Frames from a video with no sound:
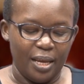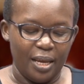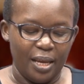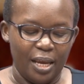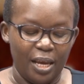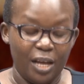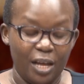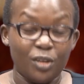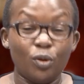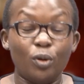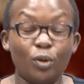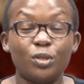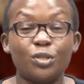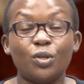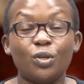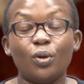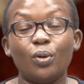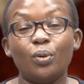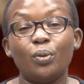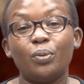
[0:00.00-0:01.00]
And
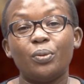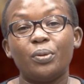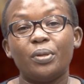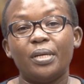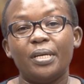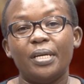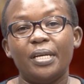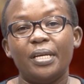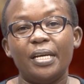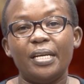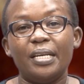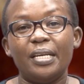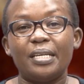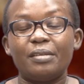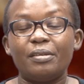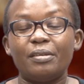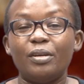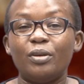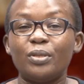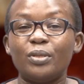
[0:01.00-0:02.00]
also
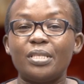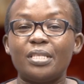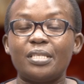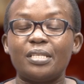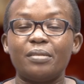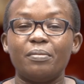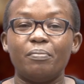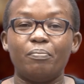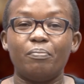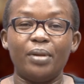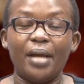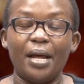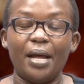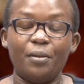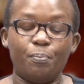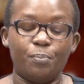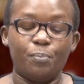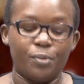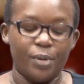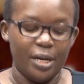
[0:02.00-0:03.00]
increased
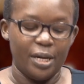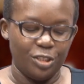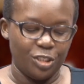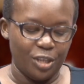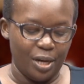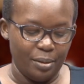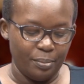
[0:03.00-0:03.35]
blood pressure,